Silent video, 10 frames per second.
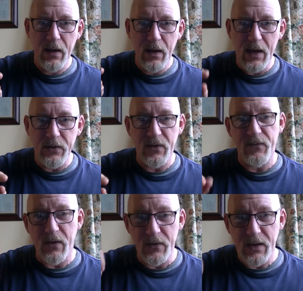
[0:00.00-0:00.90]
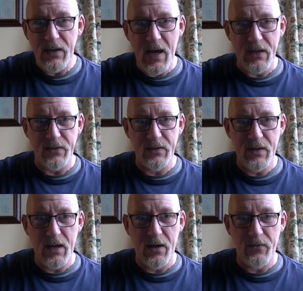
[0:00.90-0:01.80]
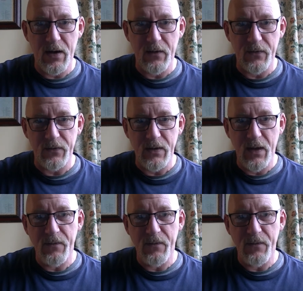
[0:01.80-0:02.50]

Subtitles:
interviews, yes, they are relevant.